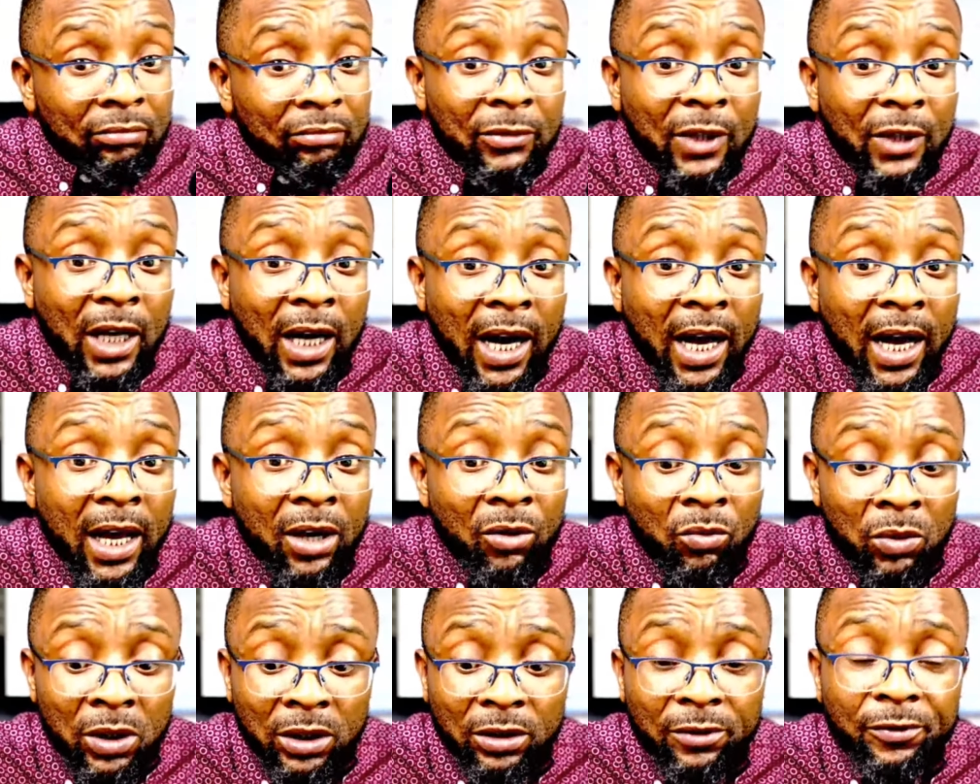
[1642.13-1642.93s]
I
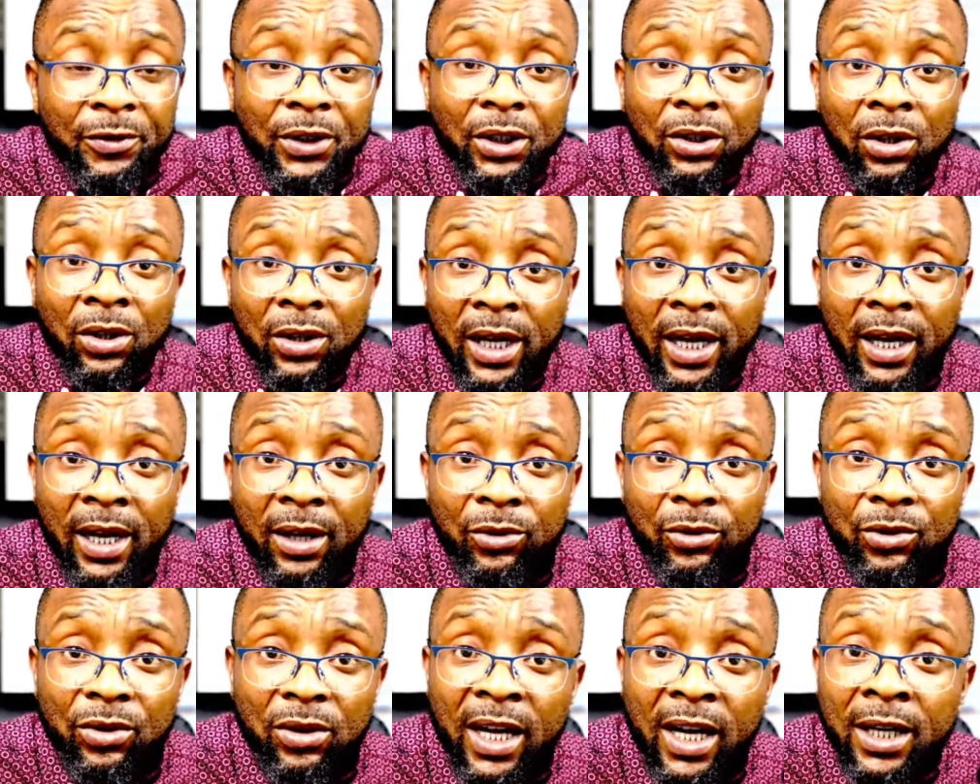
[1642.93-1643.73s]
will figure that out.
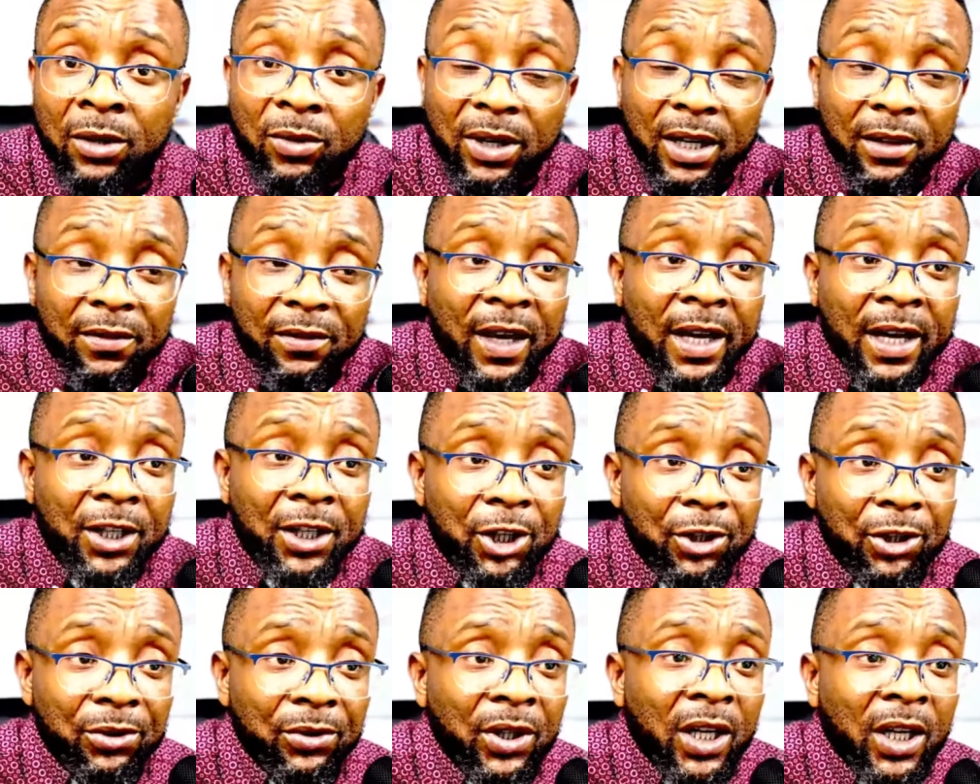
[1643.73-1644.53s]
Anyway, thank
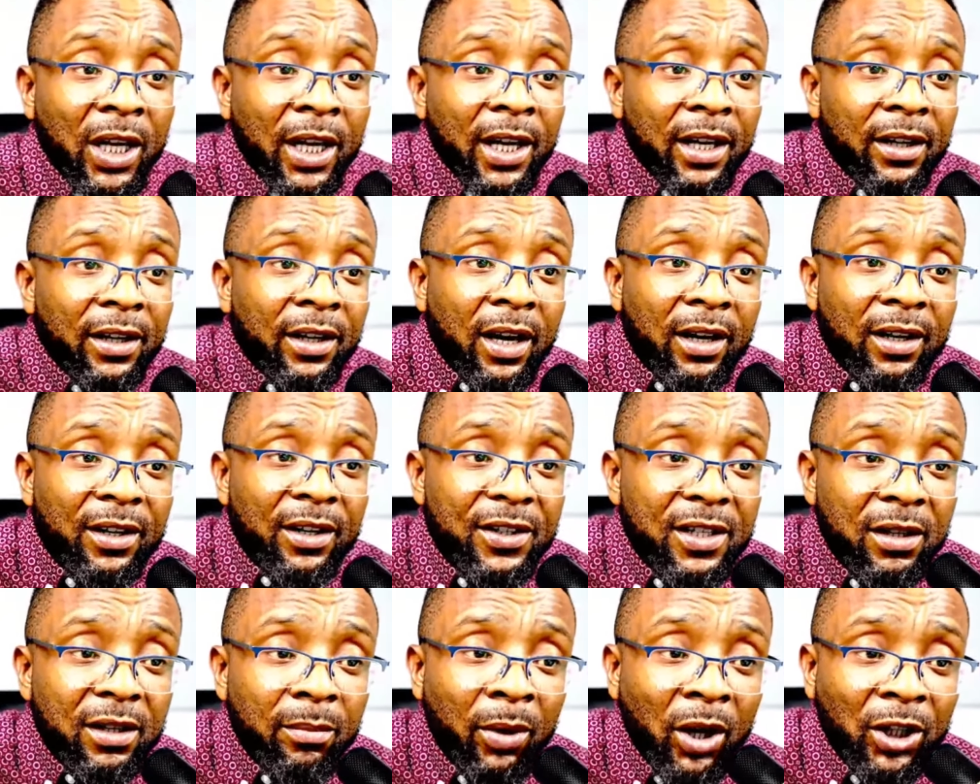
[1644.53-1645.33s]
you. Here is the
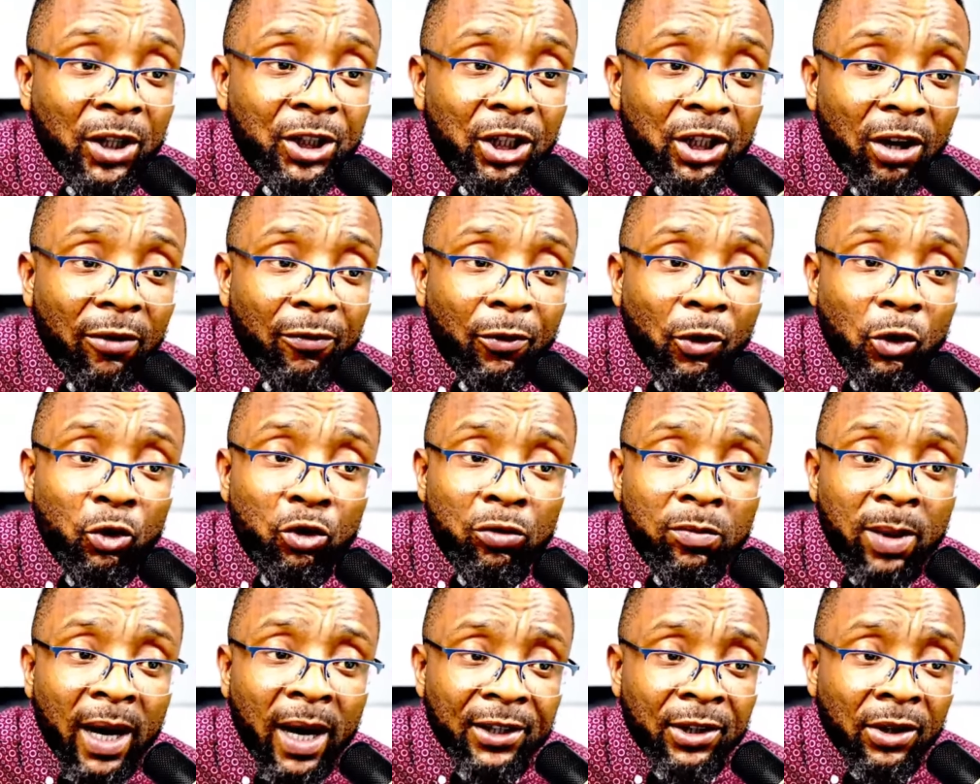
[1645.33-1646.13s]
body of
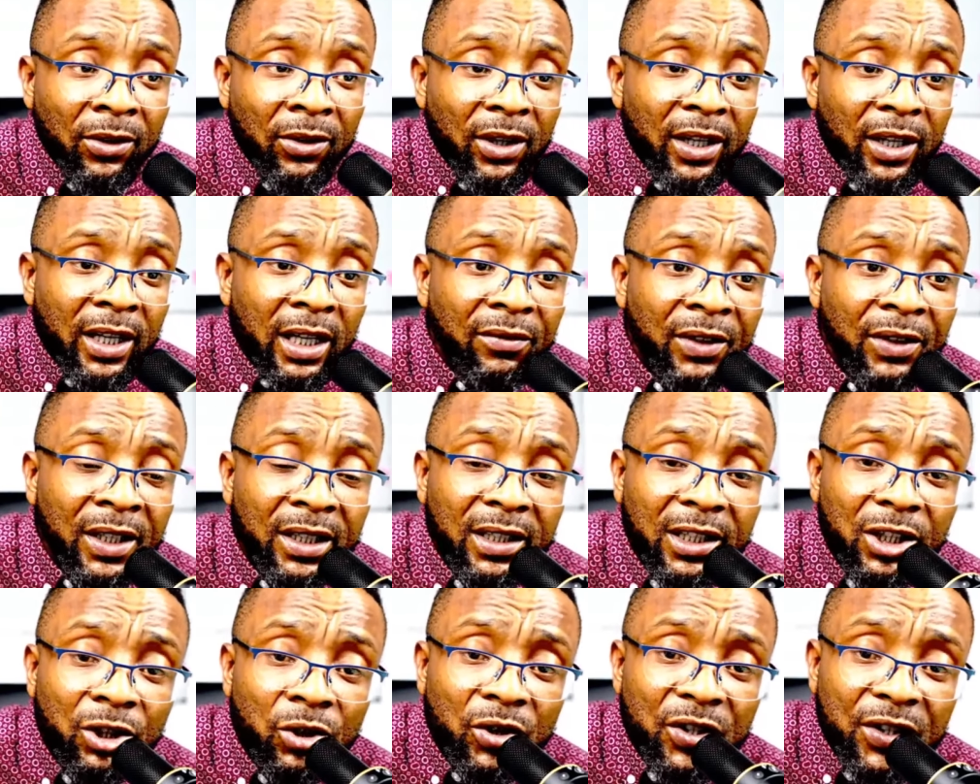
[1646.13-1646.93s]
Olubadan leaving the
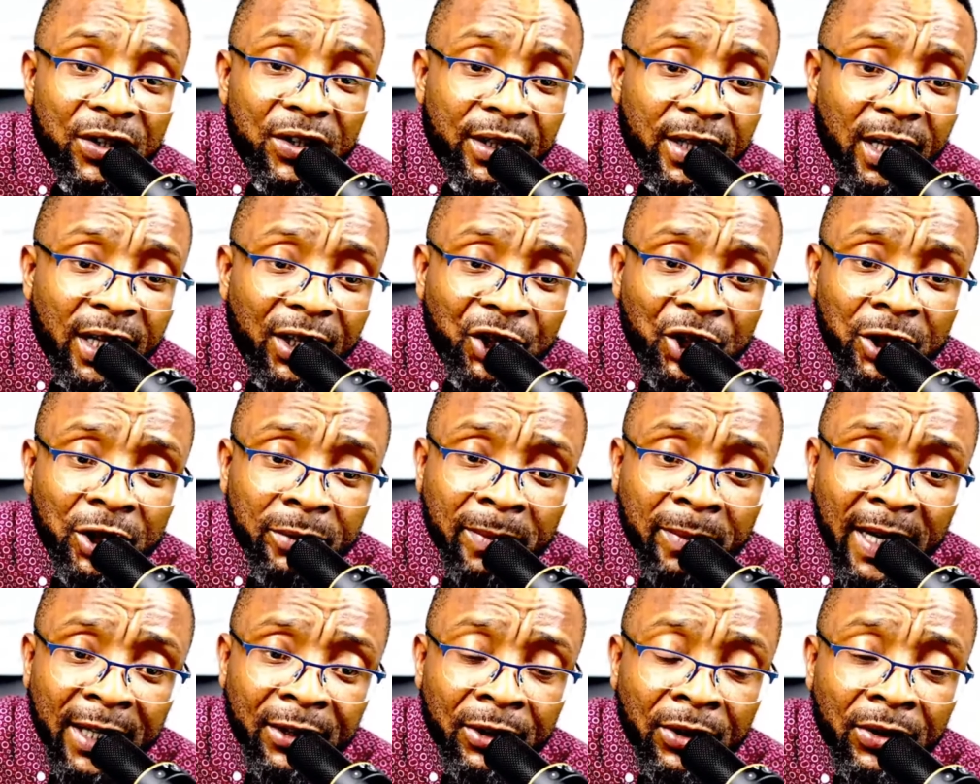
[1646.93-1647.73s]
UCH
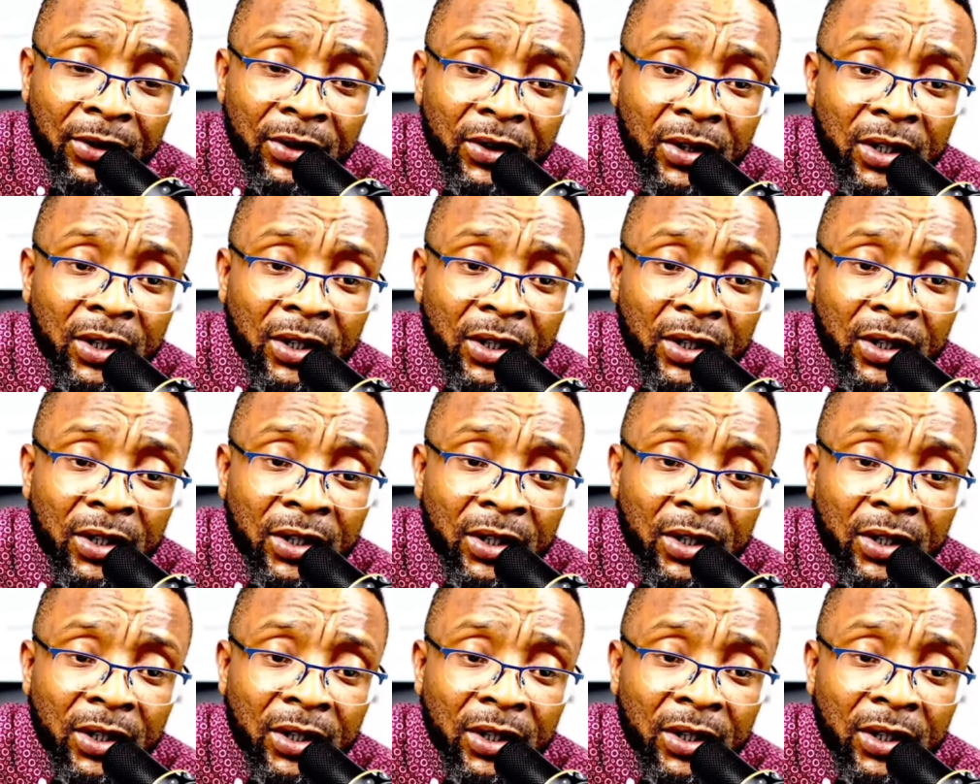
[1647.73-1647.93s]
Ibadan.